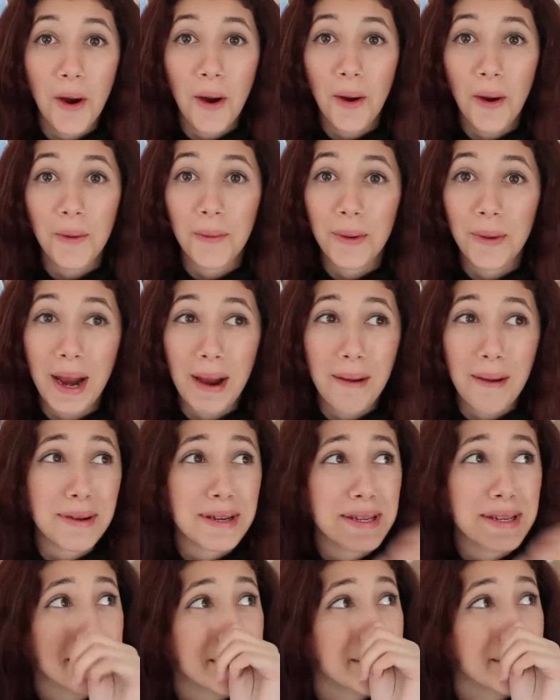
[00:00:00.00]
what I
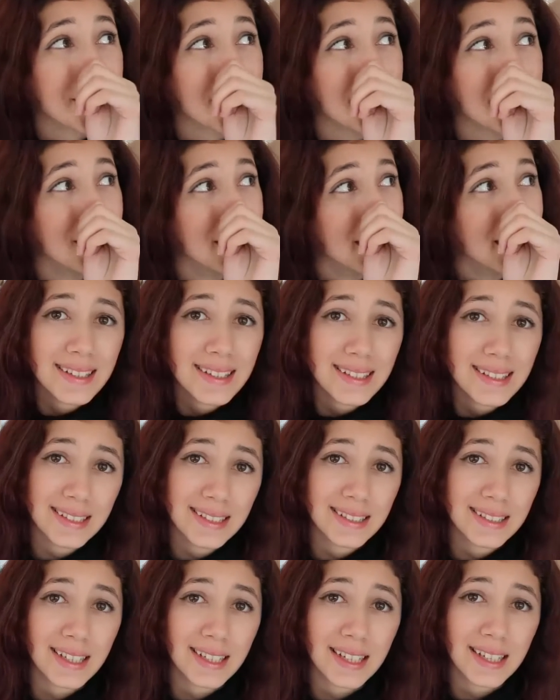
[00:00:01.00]
would do.
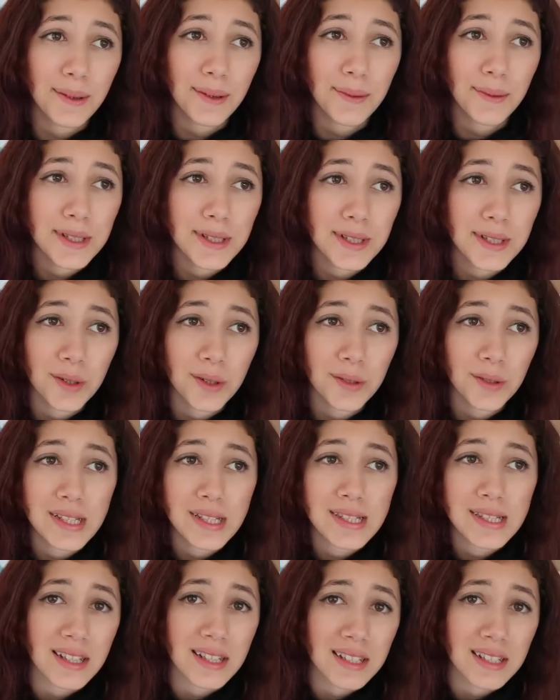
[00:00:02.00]
Ah, like, I would call
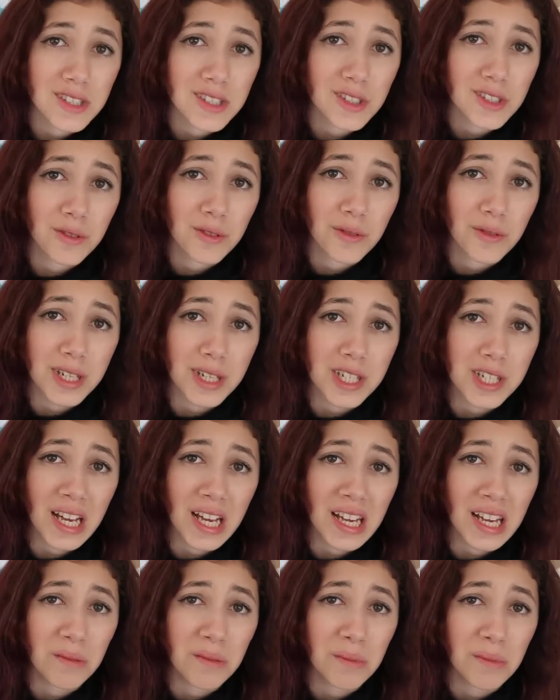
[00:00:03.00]
it something to do with my
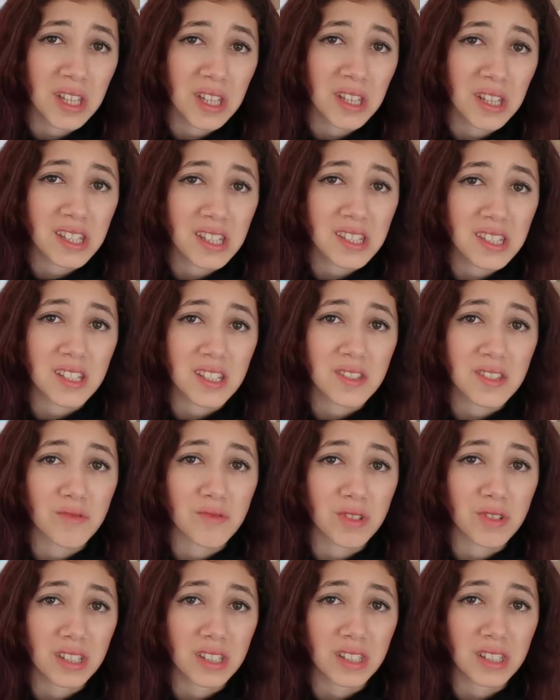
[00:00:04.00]
channel, but then that sounds
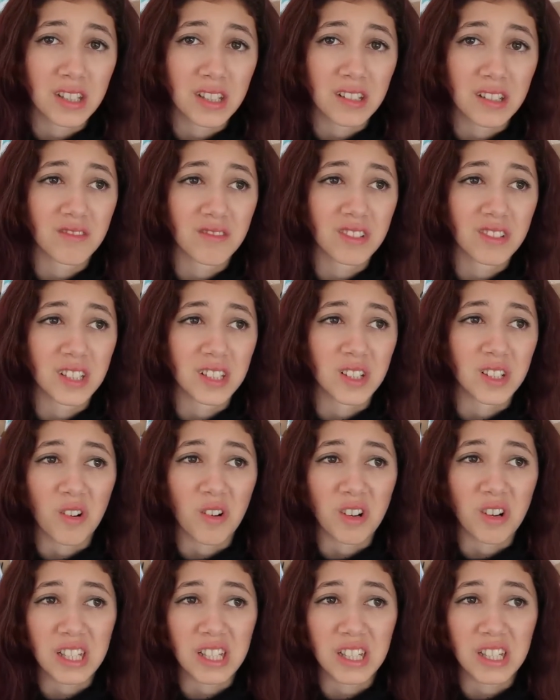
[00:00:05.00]
really, like, really
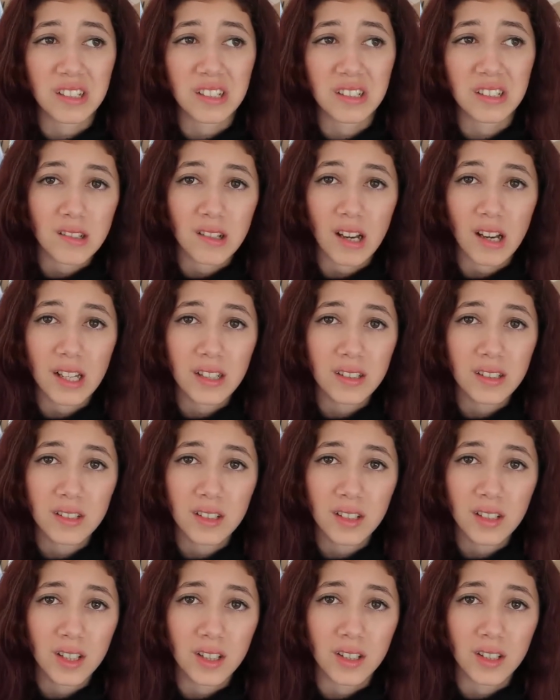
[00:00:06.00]
cocky. So, I
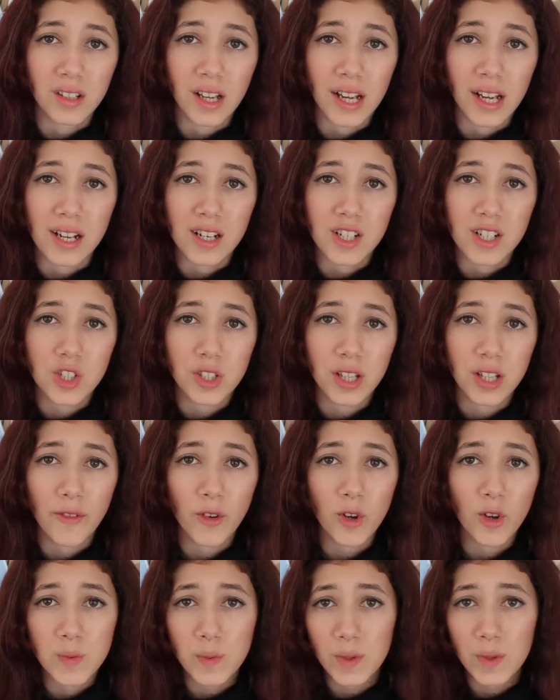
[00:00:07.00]
don't know, actually. I've
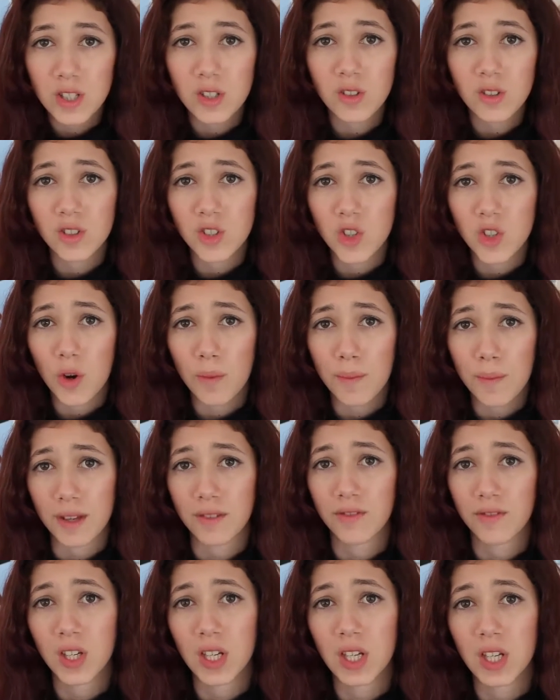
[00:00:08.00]
always wanted to call dog
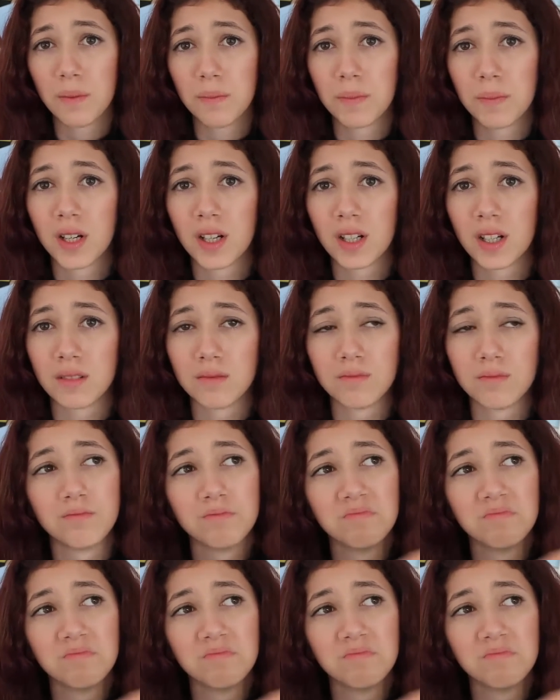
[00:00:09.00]
Miffy, but